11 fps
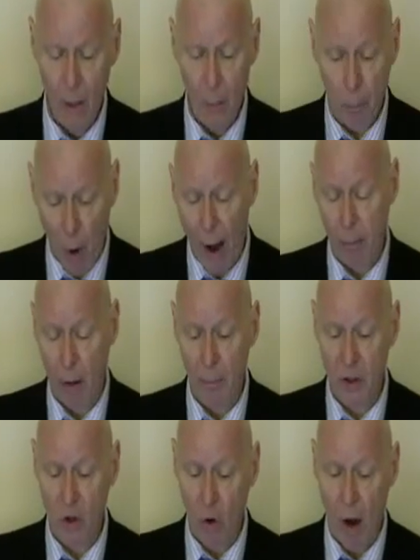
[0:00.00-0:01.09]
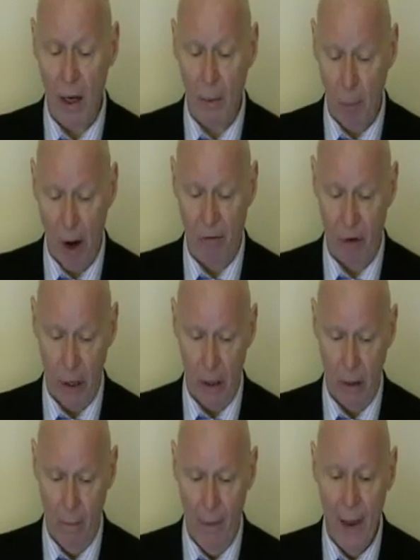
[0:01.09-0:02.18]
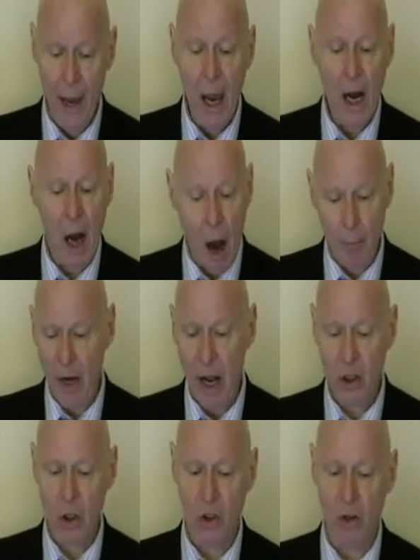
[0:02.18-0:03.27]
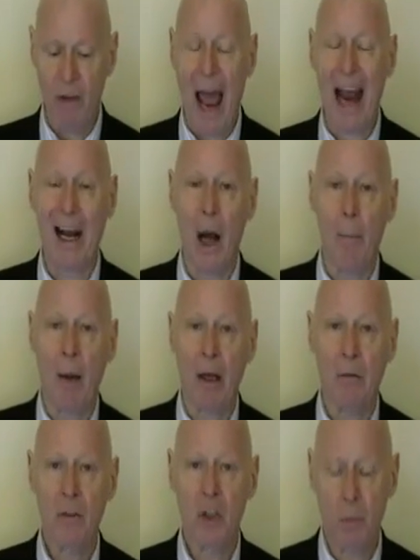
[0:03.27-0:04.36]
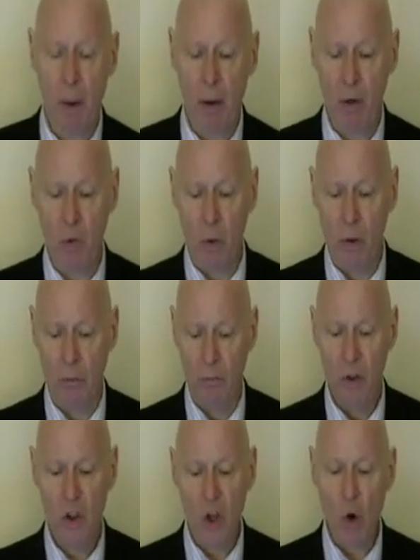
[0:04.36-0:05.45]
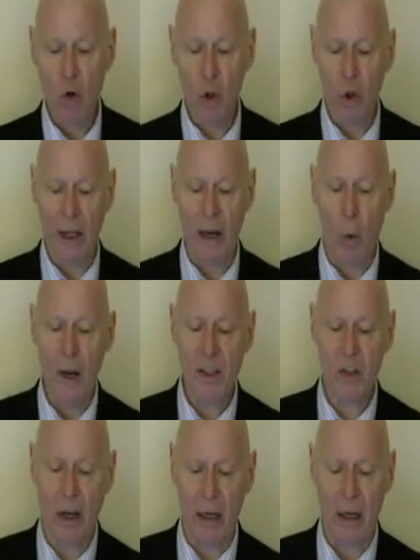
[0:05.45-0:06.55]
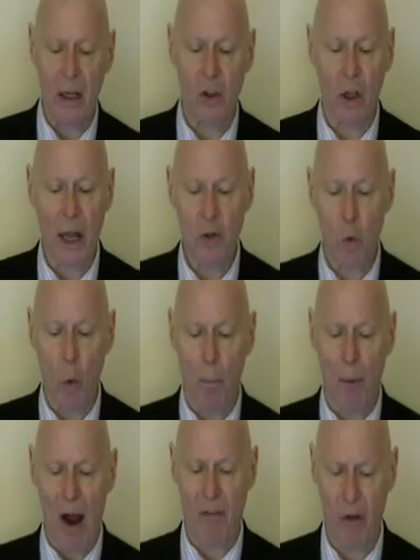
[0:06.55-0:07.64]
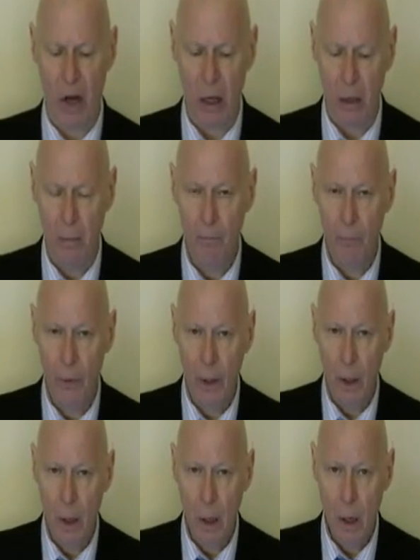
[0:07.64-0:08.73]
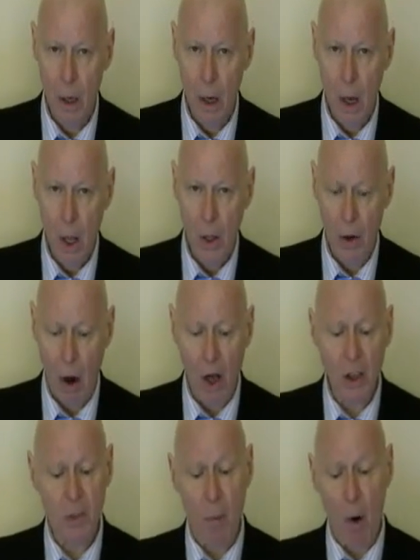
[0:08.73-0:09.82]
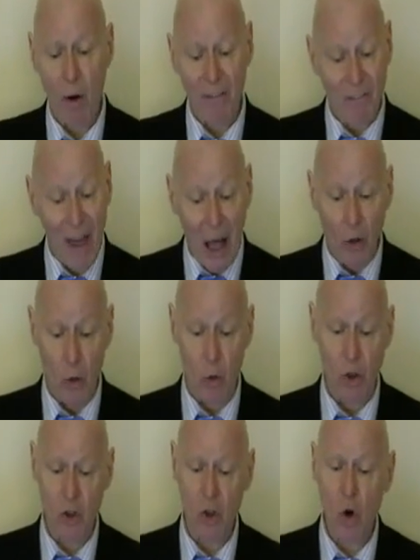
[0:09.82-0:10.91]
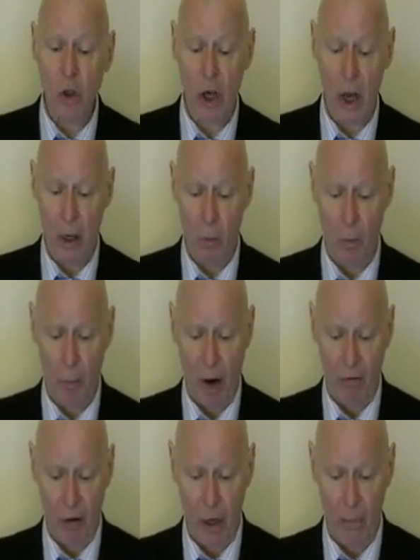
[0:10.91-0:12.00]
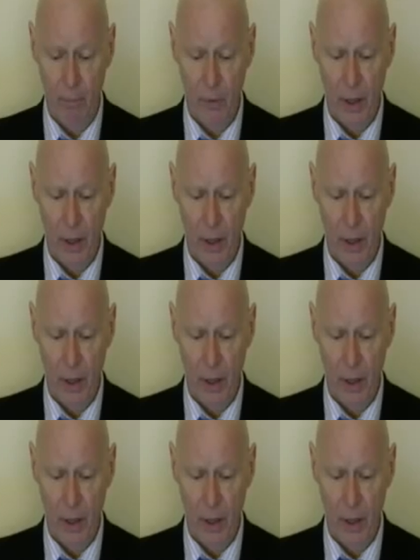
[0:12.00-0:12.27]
The problem is chronic poverty, combinations of economic, spiritual, social, linguistic, and intellectual poverty. There are unspoken values associated with poverty,